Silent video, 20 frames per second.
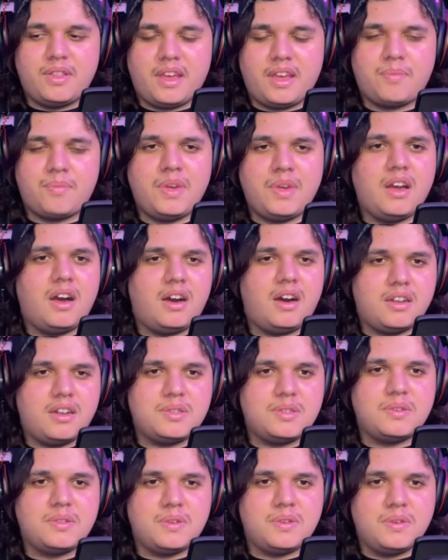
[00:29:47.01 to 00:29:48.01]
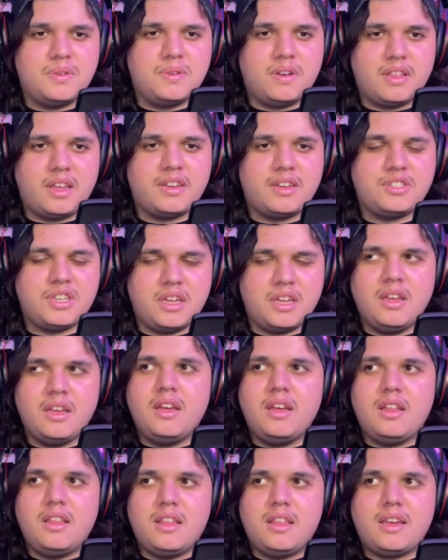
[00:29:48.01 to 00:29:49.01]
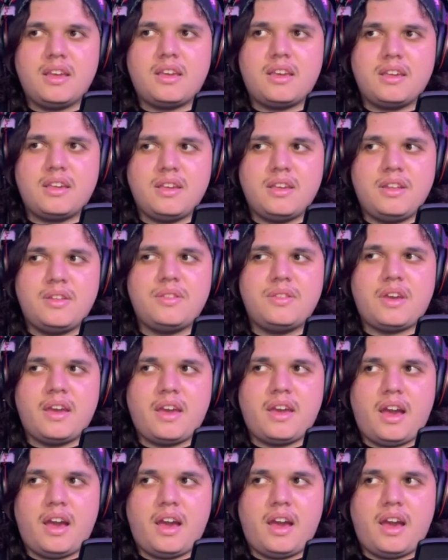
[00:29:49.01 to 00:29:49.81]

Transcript: or like be honest with you or like jet like you know I,